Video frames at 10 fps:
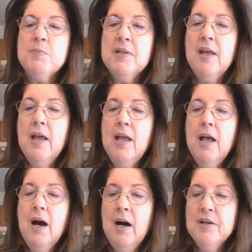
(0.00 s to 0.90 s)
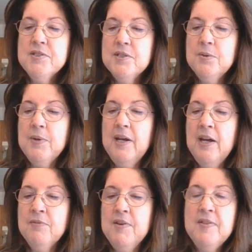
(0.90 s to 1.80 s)
but also
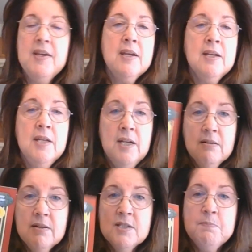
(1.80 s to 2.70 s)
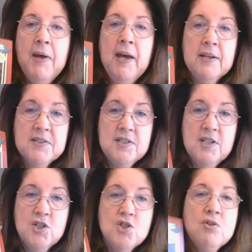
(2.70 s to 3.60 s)
everything in here is
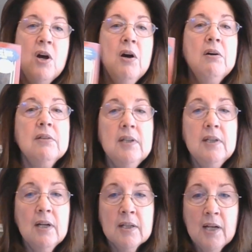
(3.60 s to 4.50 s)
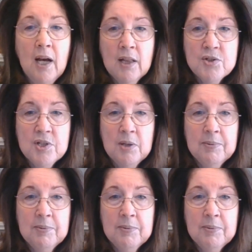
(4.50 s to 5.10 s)
backstitched. So not only are the colors all